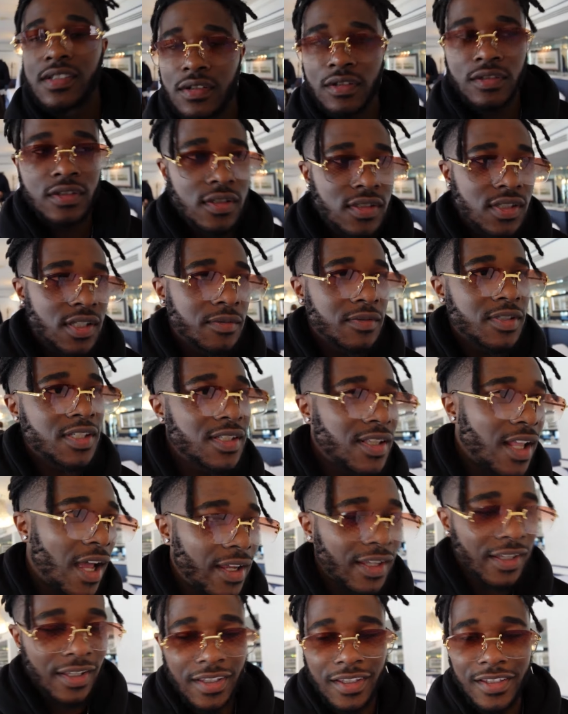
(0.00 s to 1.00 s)
it also seems
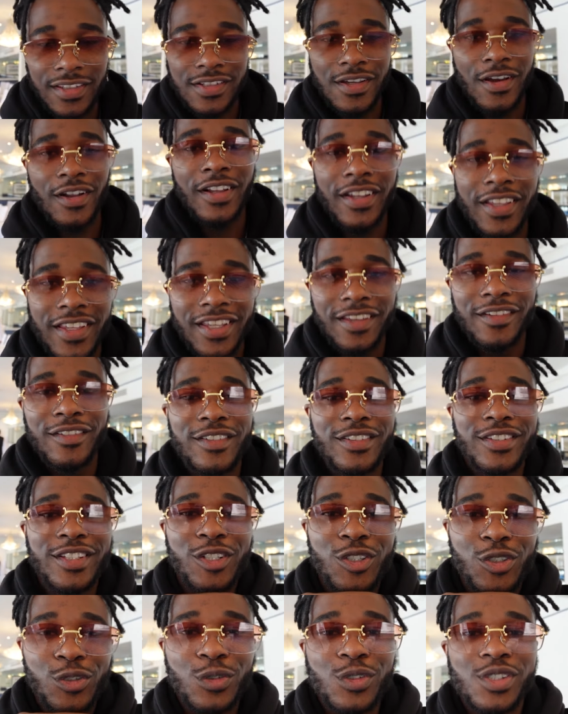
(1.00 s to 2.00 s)
like he's gonna give
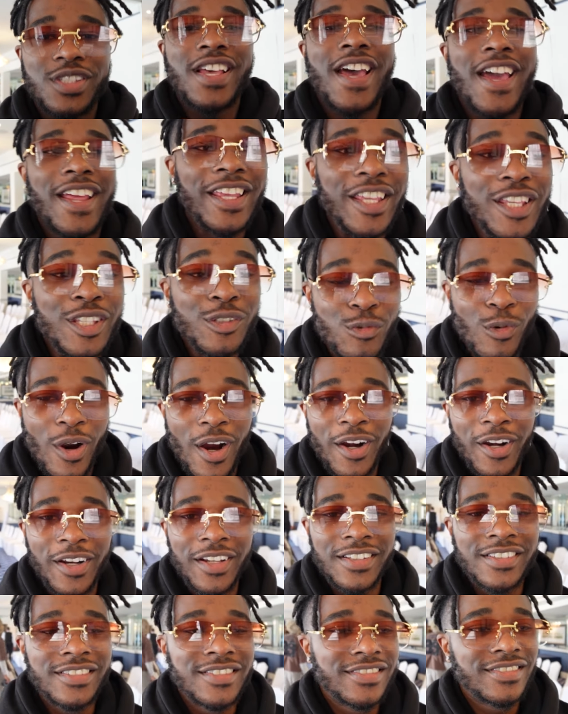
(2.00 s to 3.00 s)
the shoes that he's
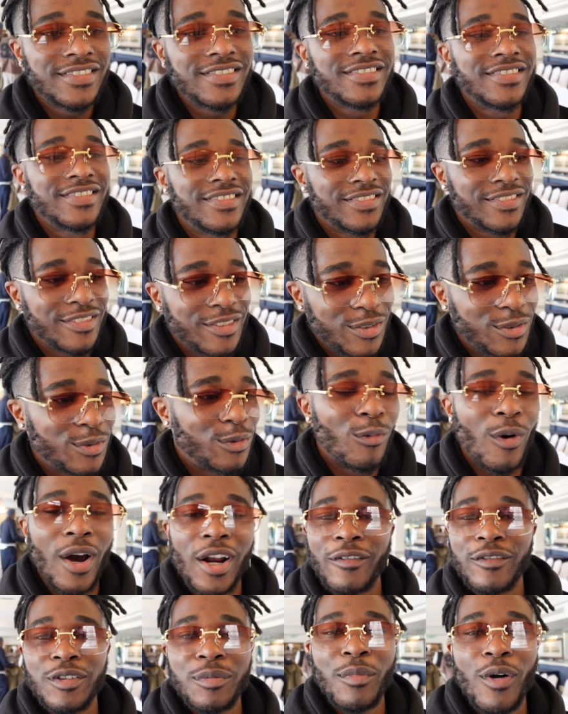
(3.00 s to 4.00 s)
wearing to
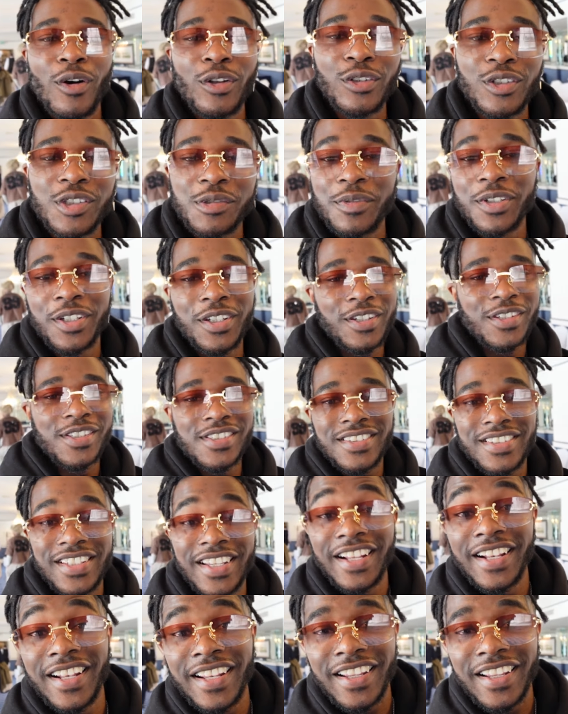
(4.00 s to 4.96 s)
one of the models because they